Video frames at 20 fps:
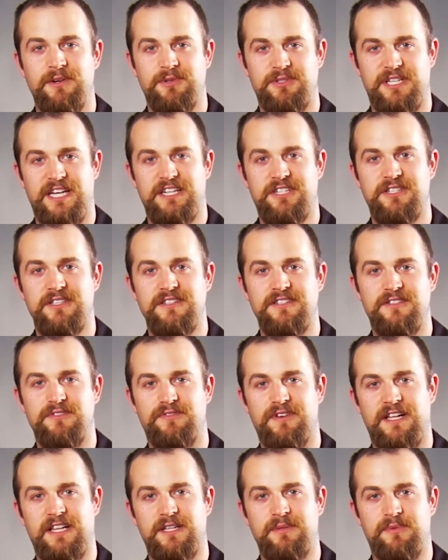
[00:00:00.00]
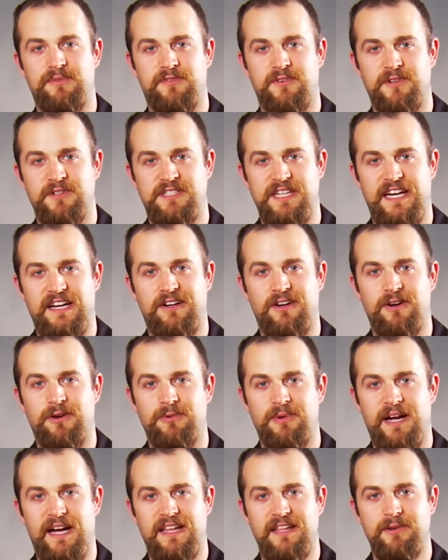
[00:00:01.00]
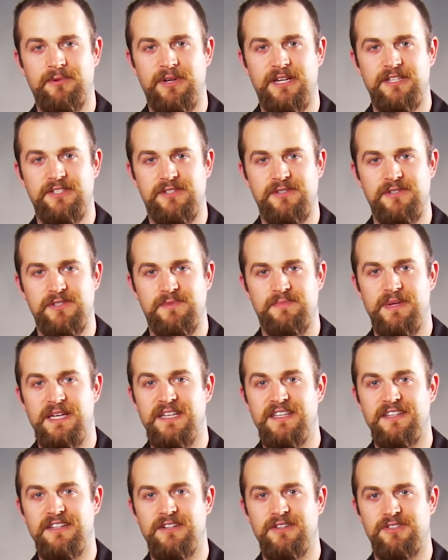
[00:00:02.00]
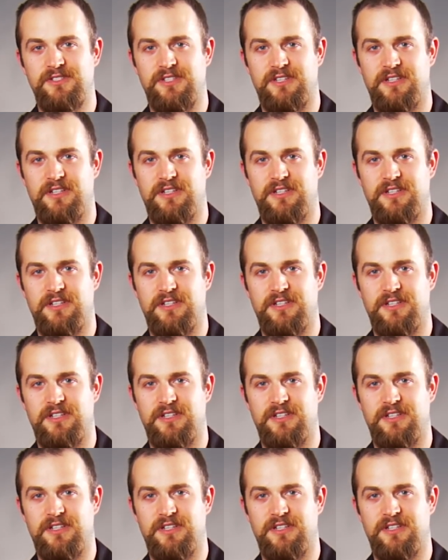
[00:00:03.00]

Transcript: was actually developed for Dakar rally racers many years